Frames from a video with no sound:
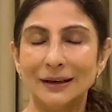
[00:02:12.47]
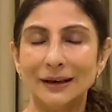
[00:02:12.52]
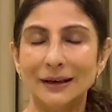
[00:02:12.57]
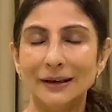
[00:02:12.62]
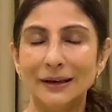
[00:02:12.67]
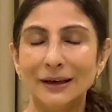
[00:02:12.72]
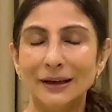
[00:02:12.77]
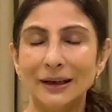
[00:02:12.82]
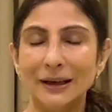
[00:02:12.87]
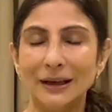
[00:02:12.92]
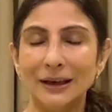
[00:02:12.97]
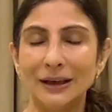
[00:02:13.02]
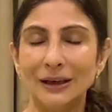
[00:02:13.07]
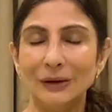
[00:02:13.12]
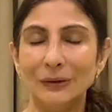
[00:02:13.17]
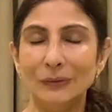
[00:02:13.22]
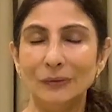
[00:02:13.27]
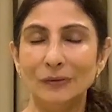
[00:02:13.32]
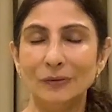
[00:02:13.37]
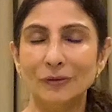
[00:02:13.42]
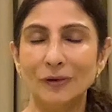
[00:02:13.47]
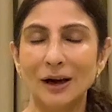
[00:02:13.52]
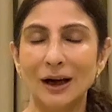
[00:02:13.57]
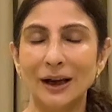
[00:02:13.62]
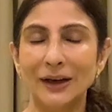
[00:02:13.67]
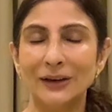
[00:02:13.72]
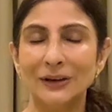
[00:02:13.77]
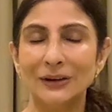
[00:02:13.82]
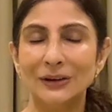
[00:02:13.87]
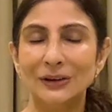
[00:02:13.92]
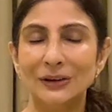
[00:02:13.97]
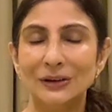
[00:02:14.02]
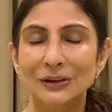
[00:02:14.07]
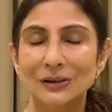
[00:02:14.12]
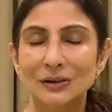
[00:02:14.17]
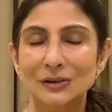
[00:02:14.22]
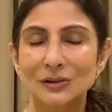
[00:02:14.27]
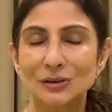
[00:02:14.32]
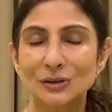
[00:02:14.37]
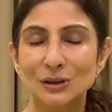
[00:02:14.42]
Inhale 1,
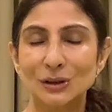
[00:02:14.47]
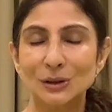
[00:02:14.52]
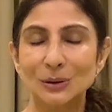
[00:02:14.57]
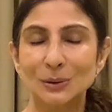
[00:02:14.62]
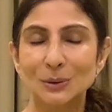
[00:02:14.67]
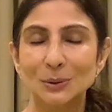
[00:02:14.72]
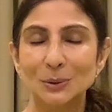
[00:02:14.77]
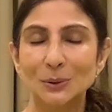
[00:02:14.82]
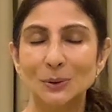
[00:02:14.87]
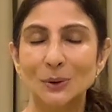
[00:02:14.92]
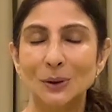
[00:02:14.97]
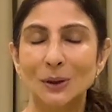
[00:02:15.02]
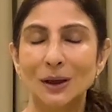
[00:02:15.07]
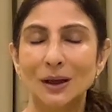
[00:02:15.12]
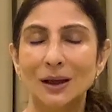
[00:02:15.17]
2.